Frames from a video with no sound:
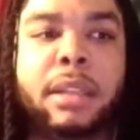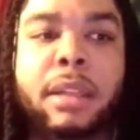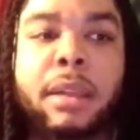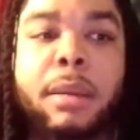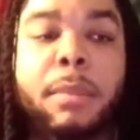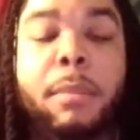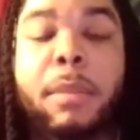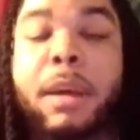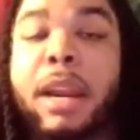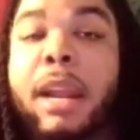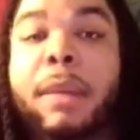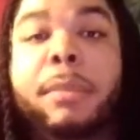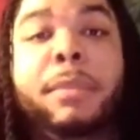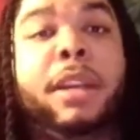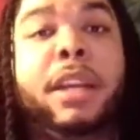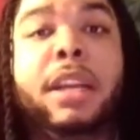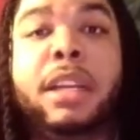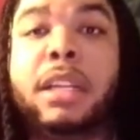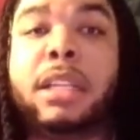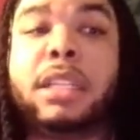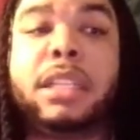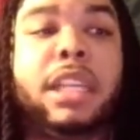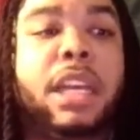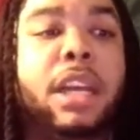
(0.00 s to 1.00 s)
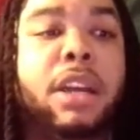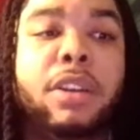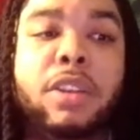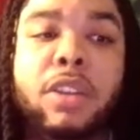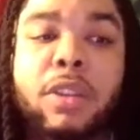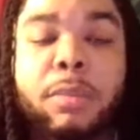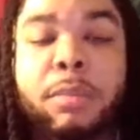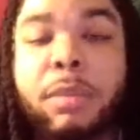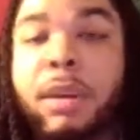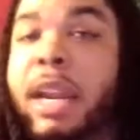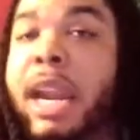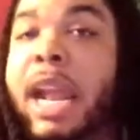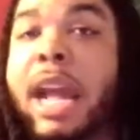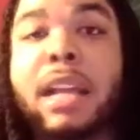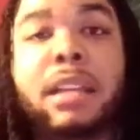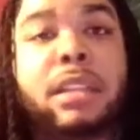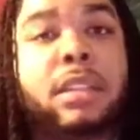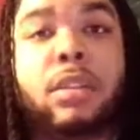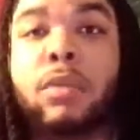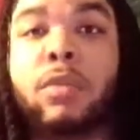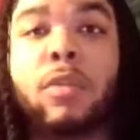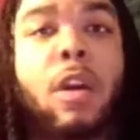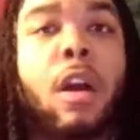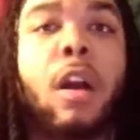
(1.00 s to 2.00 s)
But I'm here to tell you, bro, that's
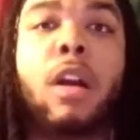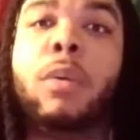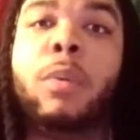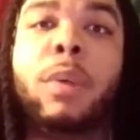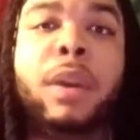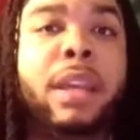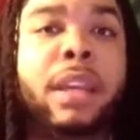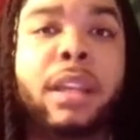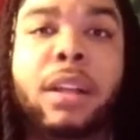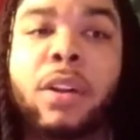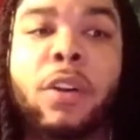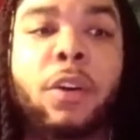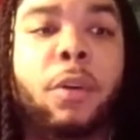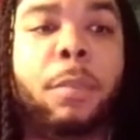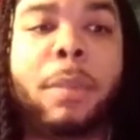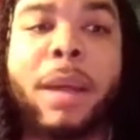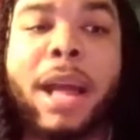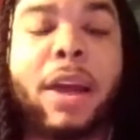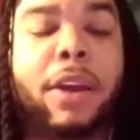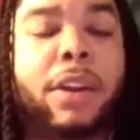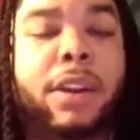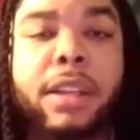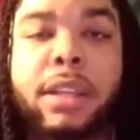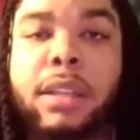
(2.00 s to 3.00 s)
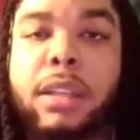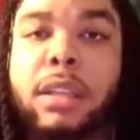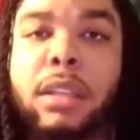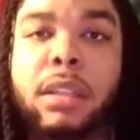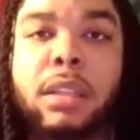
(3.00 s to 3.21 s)
the wrong way to go about it.